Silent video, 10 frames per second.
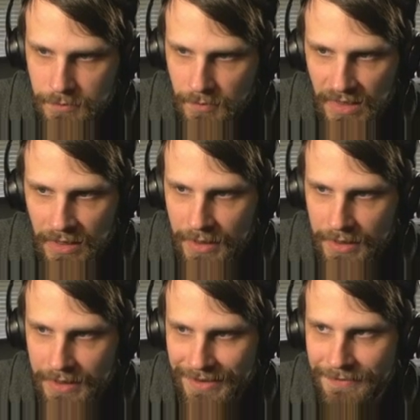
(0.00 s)

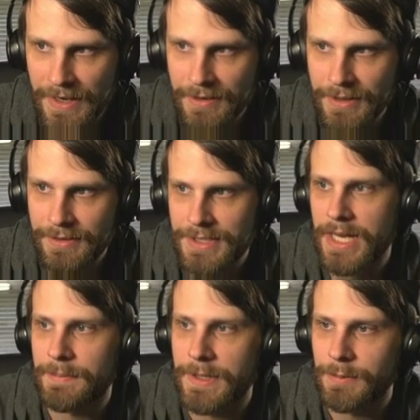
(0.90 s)
And then finally, at the
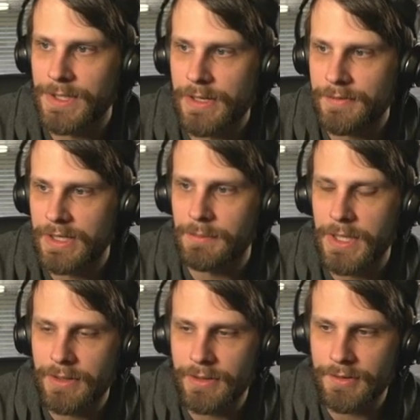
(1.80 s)
top end, we do have the
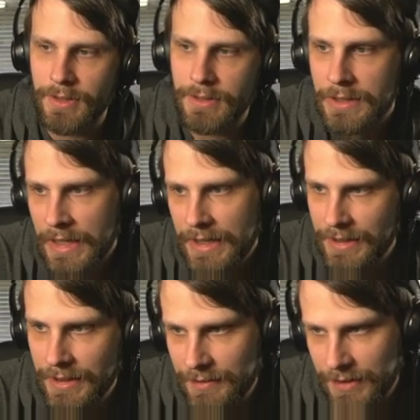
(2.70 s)
Emeria's Call.
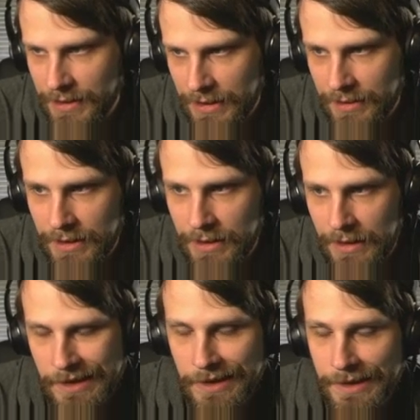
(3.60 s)
Going to give anything
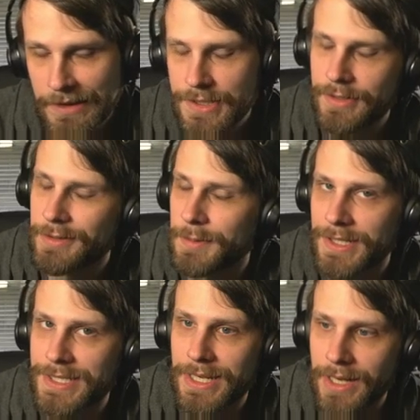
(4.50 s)
indestructible
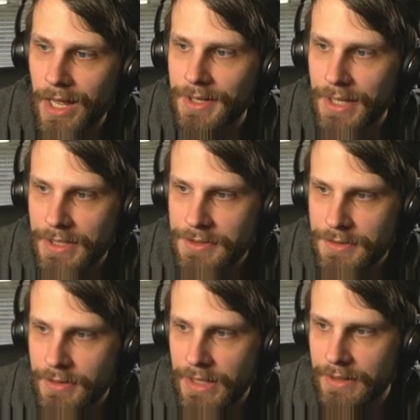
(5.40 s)
that's a
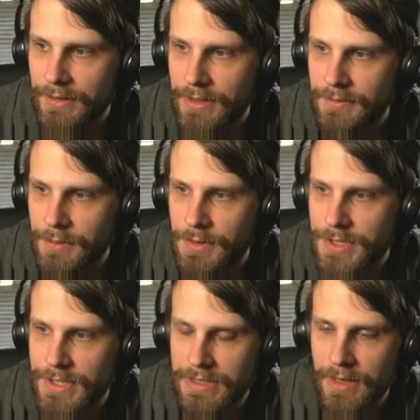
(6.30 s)
non-angel. And then, of
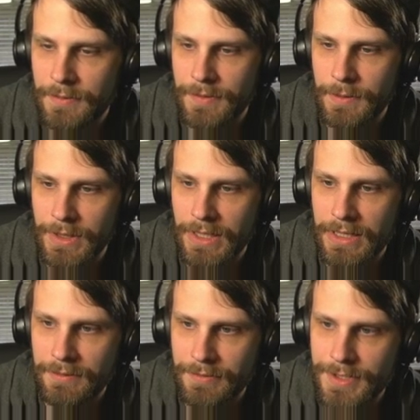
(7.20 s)
course, hopefully we can get
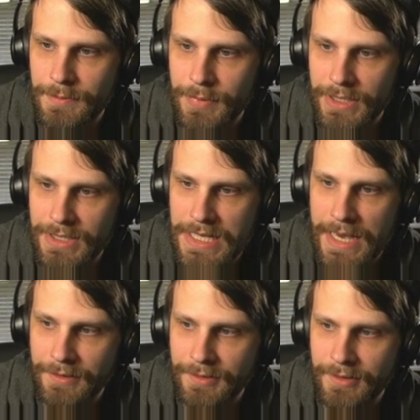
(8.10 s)
in for some big
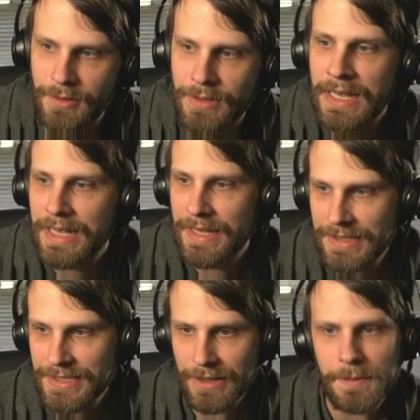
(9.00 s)
attacks. So
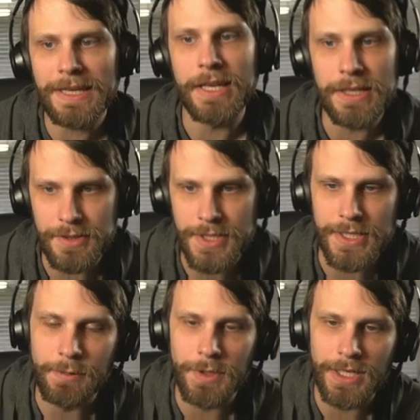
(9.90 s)
this is going to be an
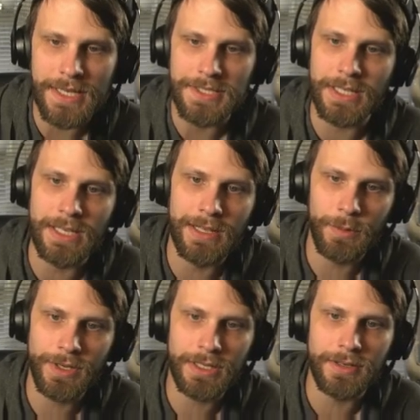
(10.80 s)
interesting one, guys. Again, I
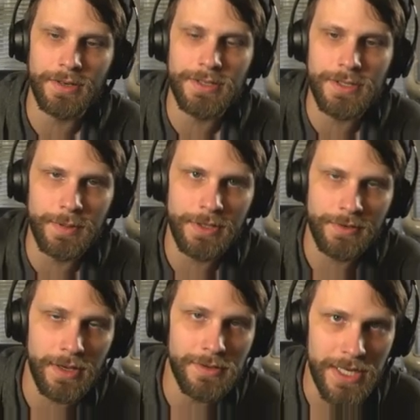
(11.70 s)
want to encourage you, please
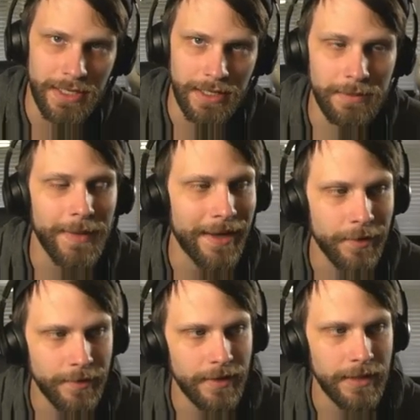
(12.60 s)
go check him
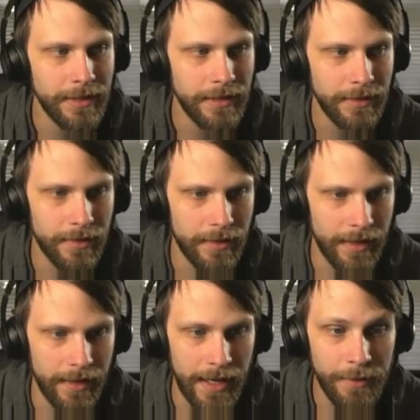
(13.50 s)
out. He,
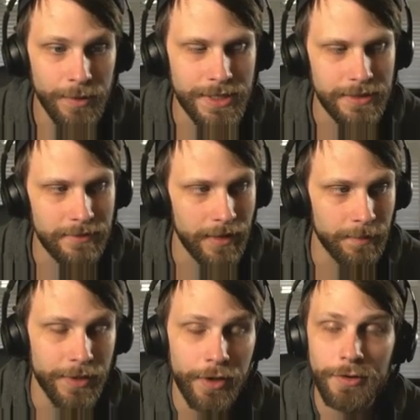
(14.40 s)
I was
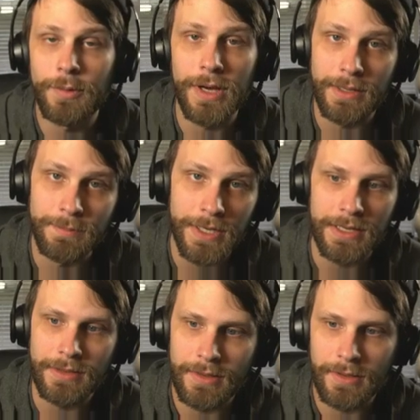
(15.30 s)
blown away
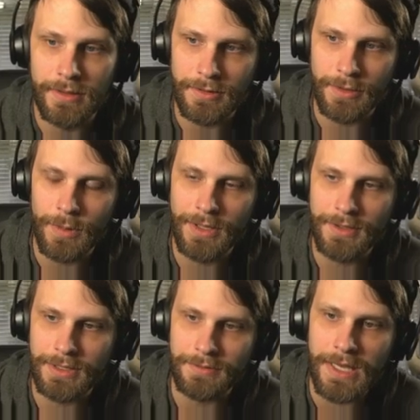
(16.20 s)
by the
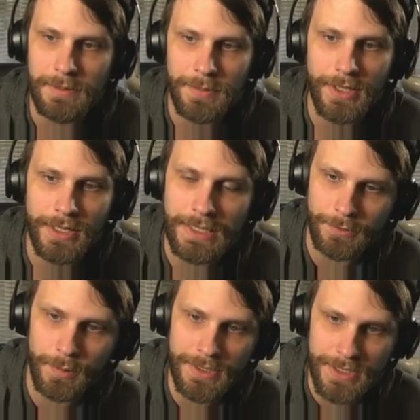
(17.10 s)
quality of gameplay as
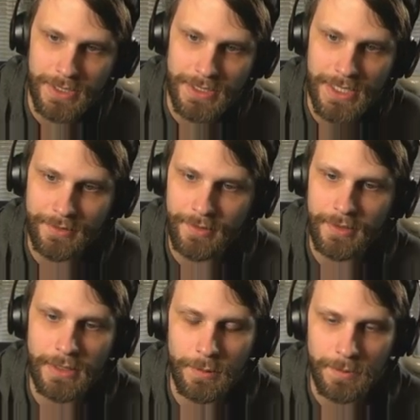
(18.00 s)
well as the decks
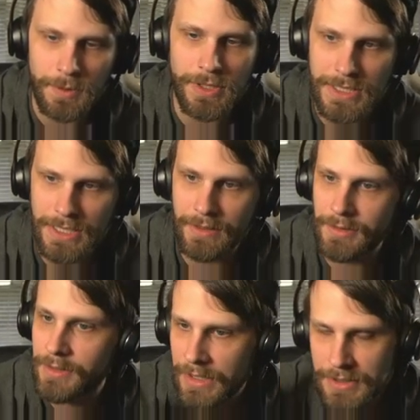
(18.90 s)
that he was putting
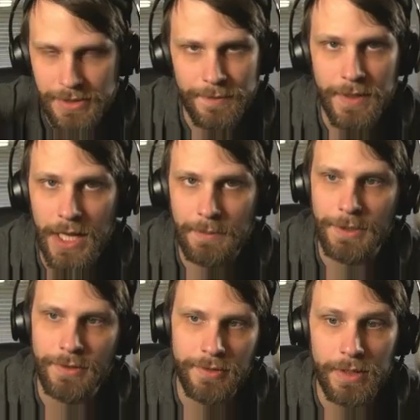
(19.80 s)
together. Just
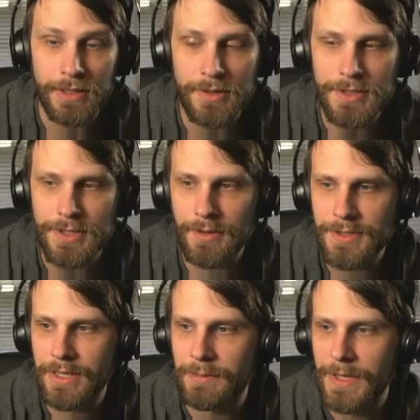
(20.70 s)
phenomenal. So I encourage you to go
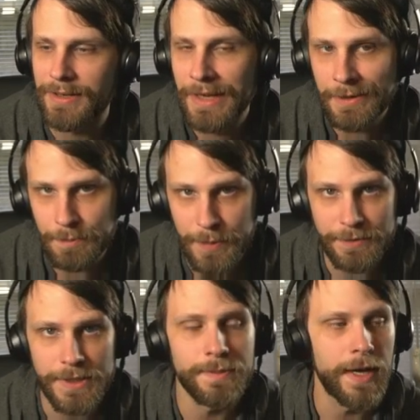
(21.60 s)
check him out. Bit of
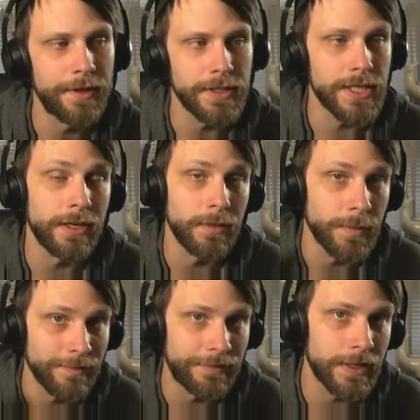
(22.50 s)
a smaller channel,
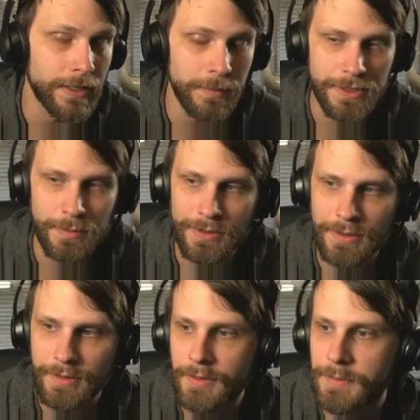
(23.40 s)
but very much worth
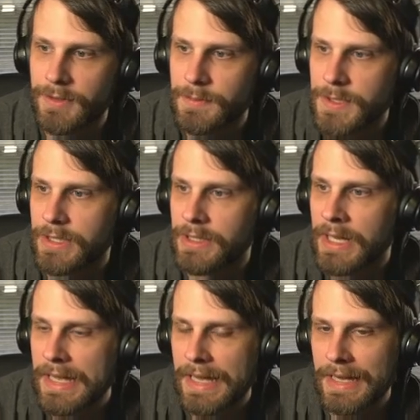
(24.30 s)
the subscription.
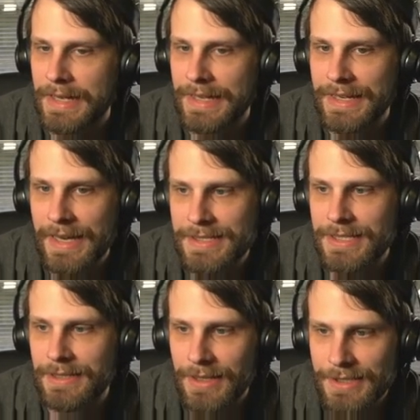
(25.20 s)
And guys,
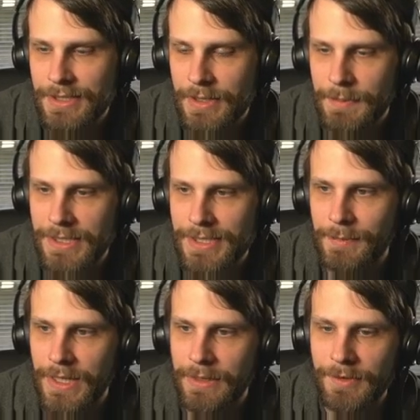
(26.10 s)
let's jump into some games.